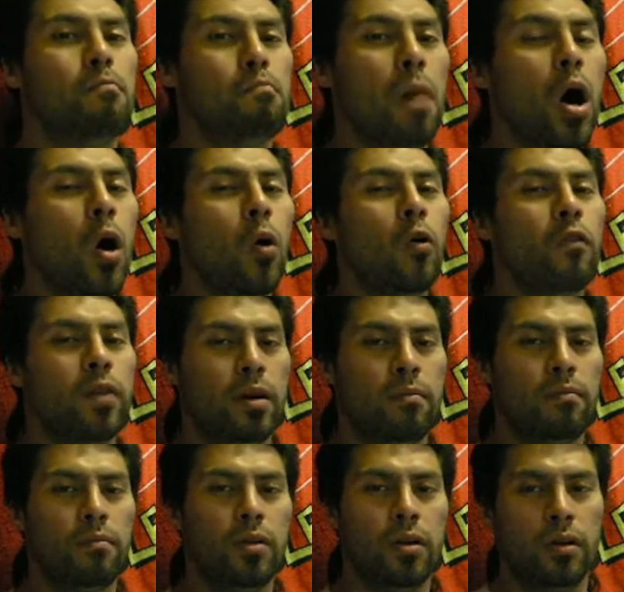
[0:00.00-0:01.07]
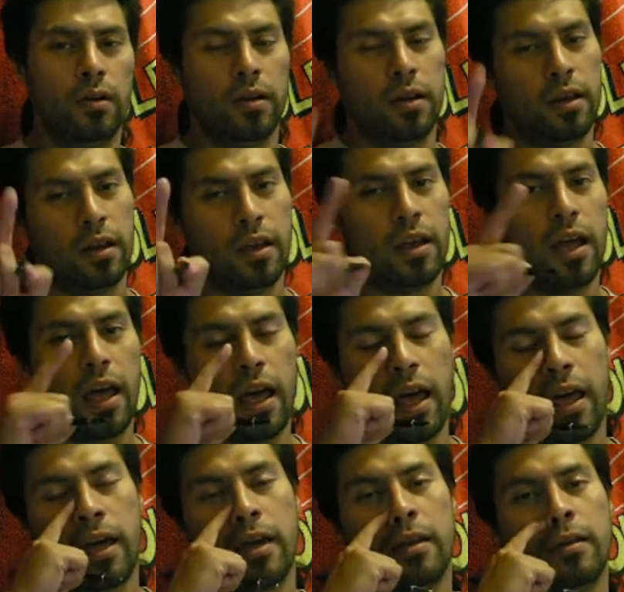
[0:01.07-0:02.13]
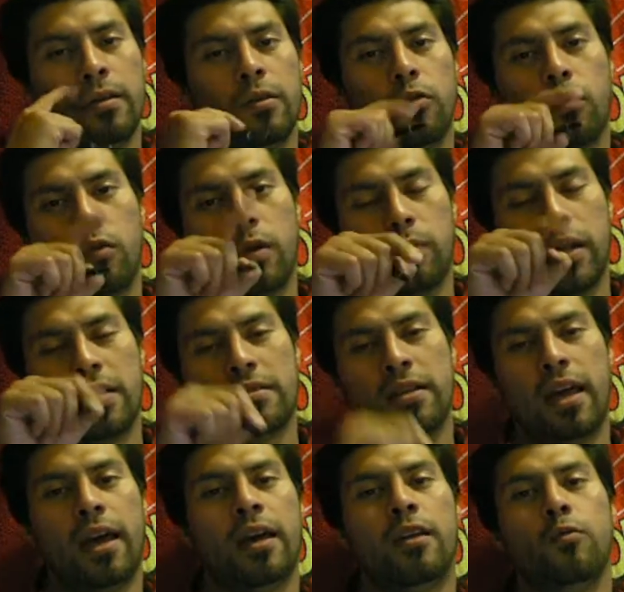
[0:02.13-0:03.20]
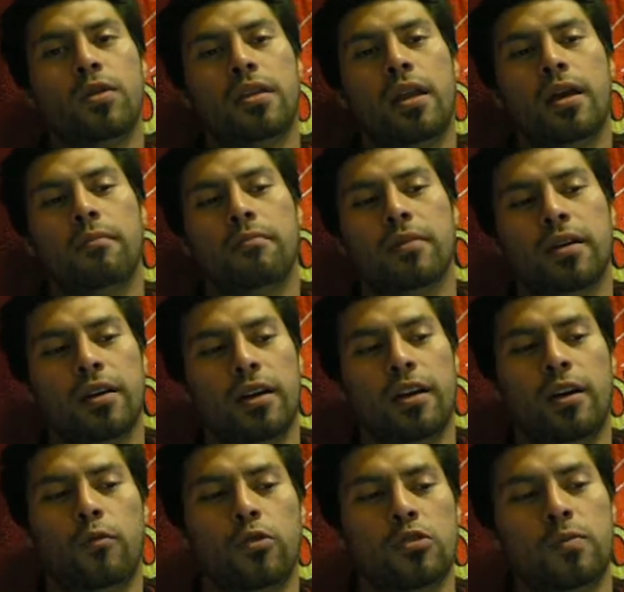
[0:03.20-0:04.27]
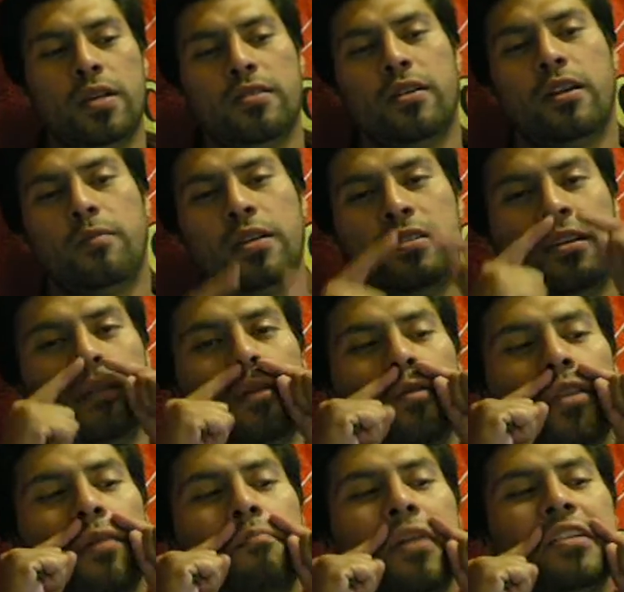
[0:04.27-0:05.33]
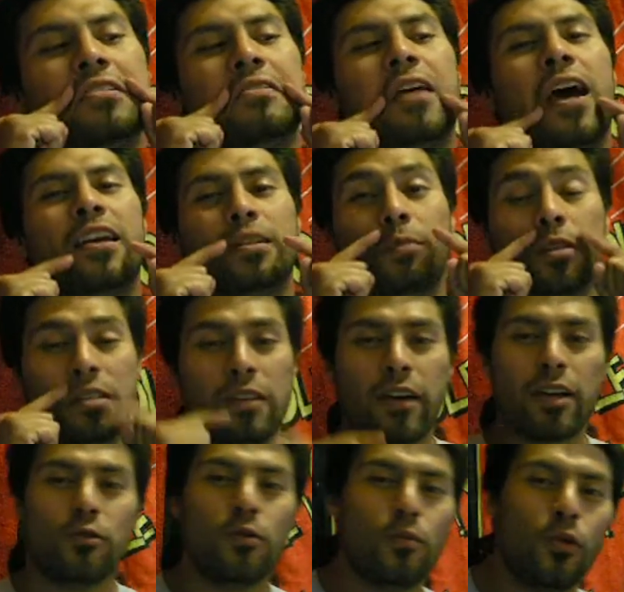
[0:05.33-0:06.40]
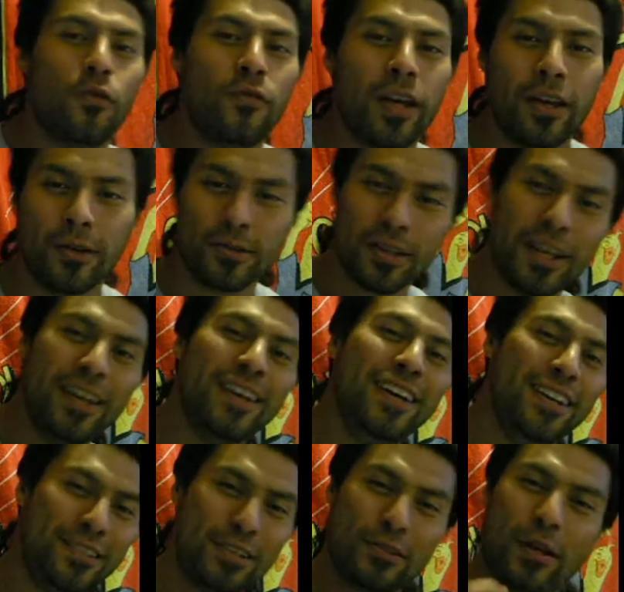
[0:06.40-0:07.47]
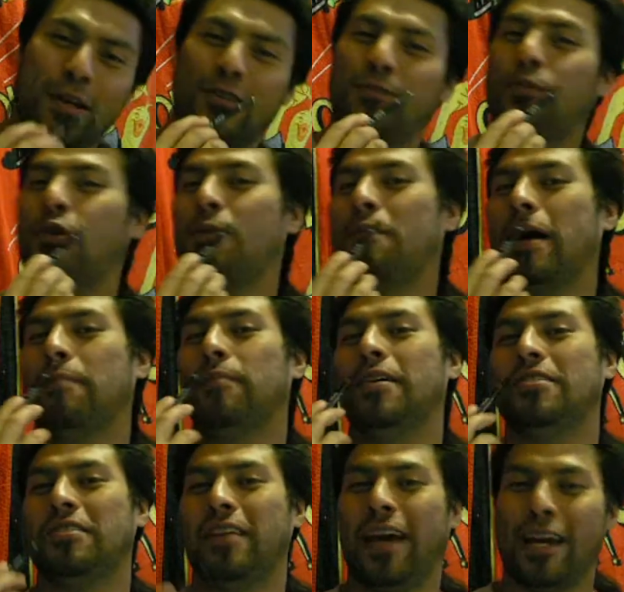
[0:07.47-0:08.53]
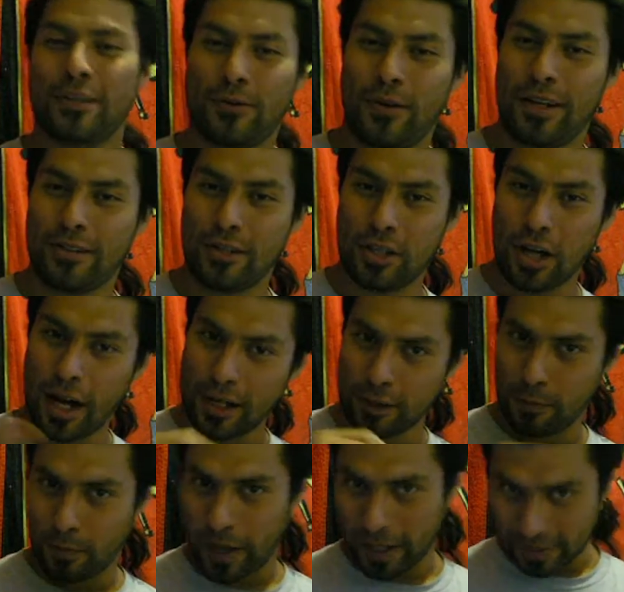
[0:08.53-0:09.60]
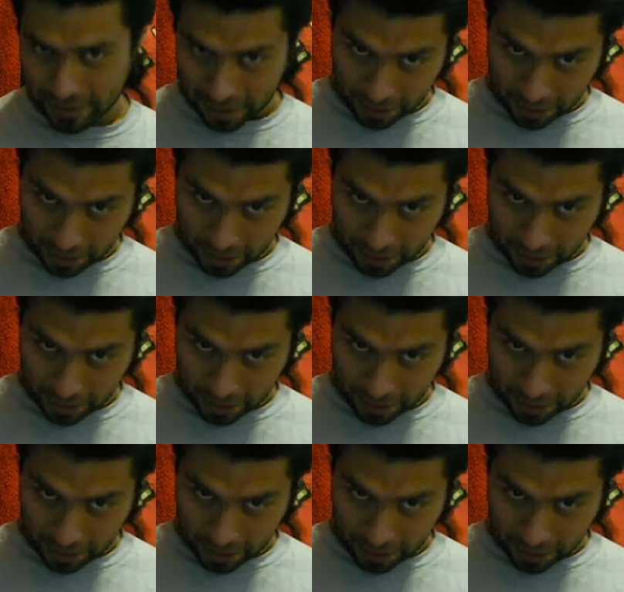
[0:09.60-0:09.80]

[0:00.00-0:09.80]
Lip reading: Movember. N, replace the N with an M, which means you're going to be seeing me with a mustache. I'm going to see if I can do more videos just so I can sport my mustache. Or as Josh Peck